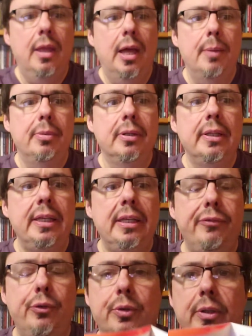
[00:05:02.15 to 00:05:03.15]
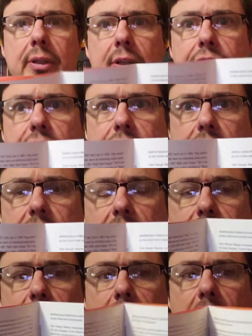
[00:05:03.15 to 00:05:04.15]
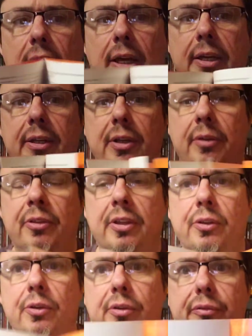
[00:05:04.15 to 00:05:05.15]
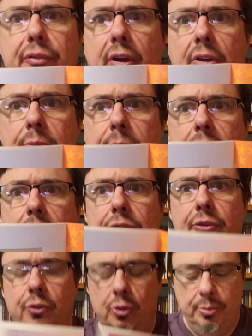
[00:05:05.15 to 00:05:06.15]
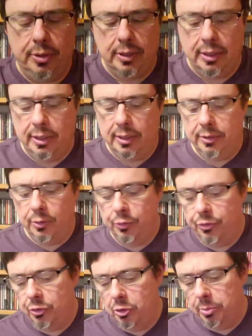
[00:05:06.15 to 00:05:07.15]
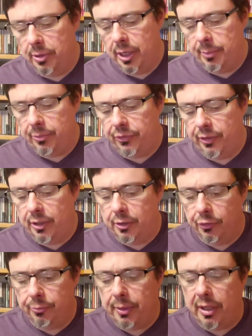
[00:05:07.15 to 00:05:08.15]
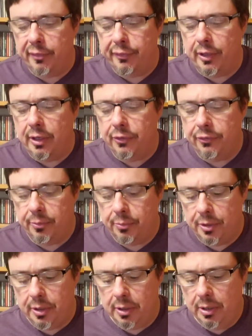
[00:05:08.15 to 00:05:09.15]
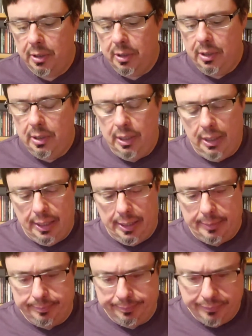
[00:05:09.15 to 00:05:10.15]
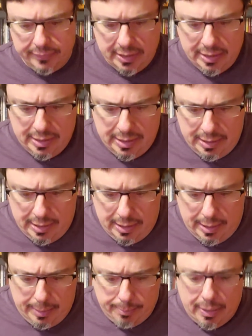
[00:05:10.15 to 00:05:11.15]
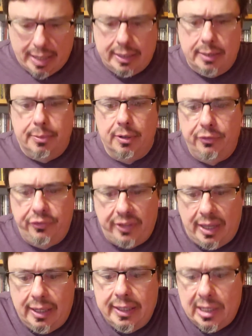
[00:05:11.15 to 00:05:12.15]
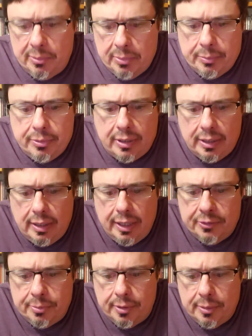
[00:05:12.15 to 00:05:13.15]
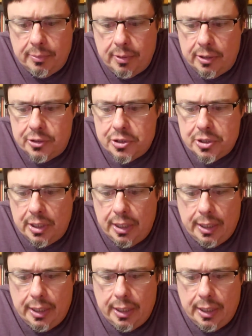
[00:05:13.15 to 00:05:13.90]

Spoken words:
I believe you can listen to these online. I think you can find them and listen to them online, YouTube or Amazon or Spotify or somewhere. Um, Mockingbird Sally, I remember I liked pretty much.